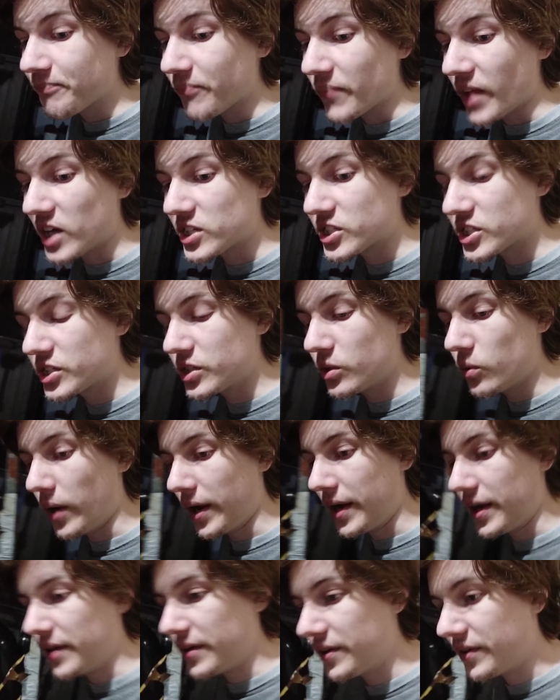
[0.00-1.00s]
I still
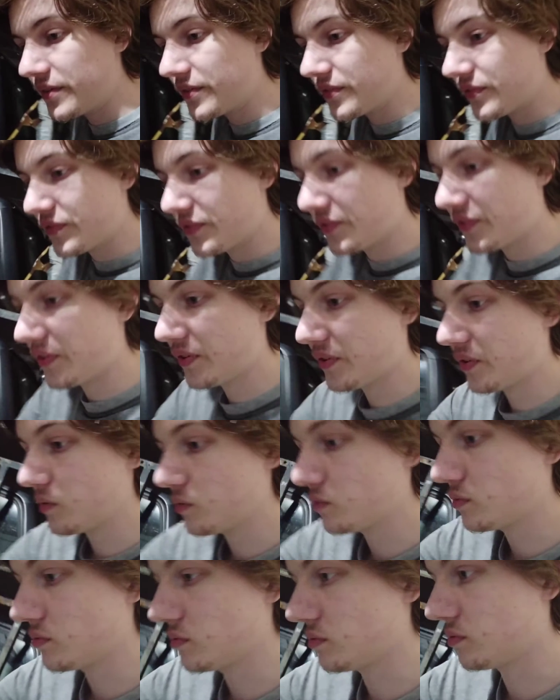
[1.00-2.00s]
have,
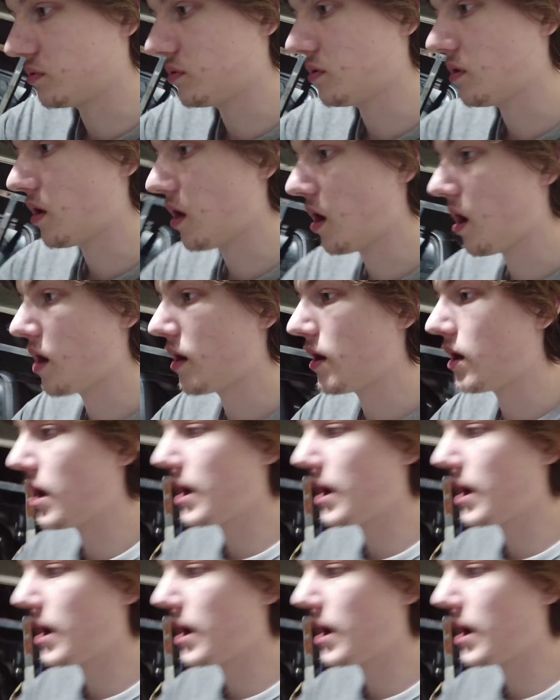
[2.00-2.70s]
I